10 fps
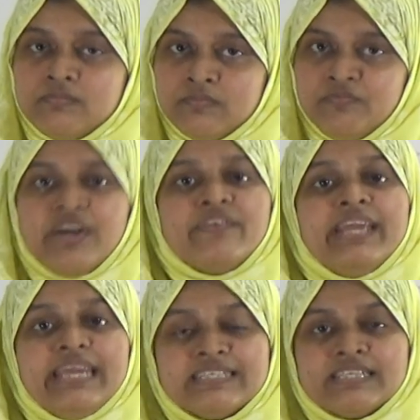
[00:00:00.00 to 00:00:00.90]
very
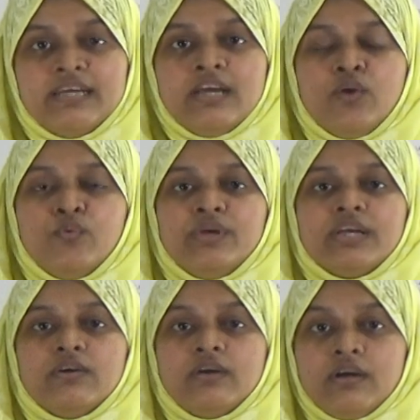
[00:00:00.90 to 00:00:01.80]
easy.
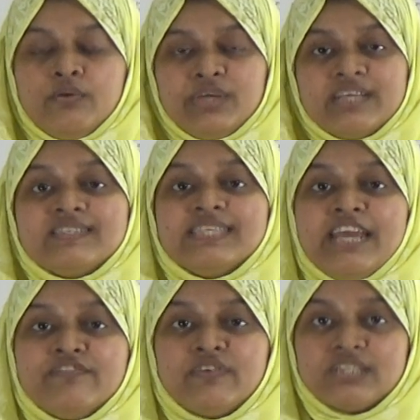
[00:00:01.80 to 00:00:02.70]
We can
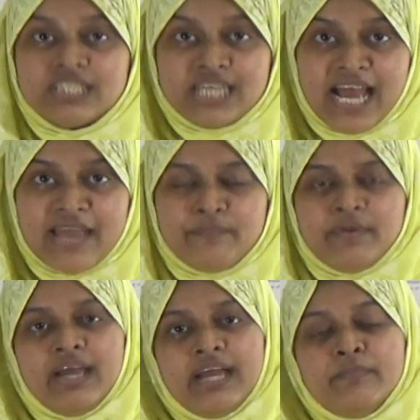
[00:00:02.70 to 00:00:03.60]
save our time
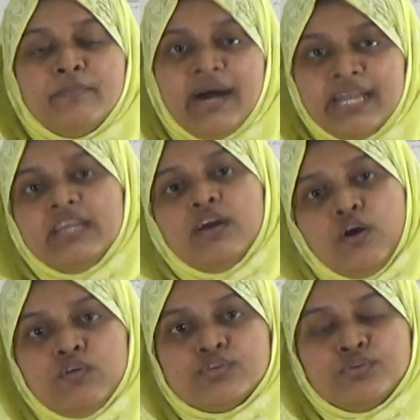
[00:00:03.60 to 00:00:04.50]
and money
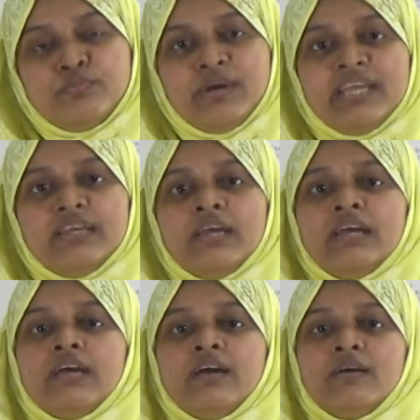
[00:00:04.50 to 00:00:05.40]
also by
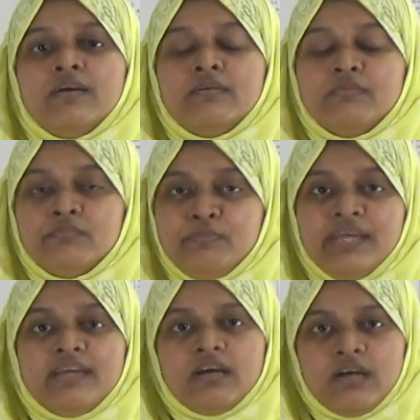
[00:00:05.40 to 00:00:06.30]

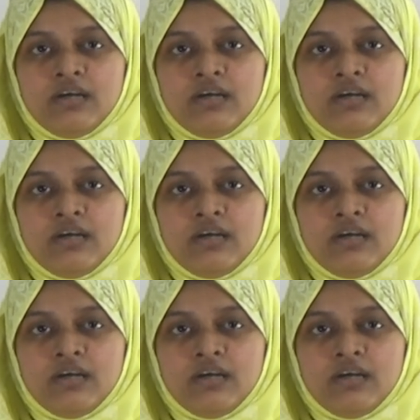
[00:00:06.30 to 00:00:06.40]
being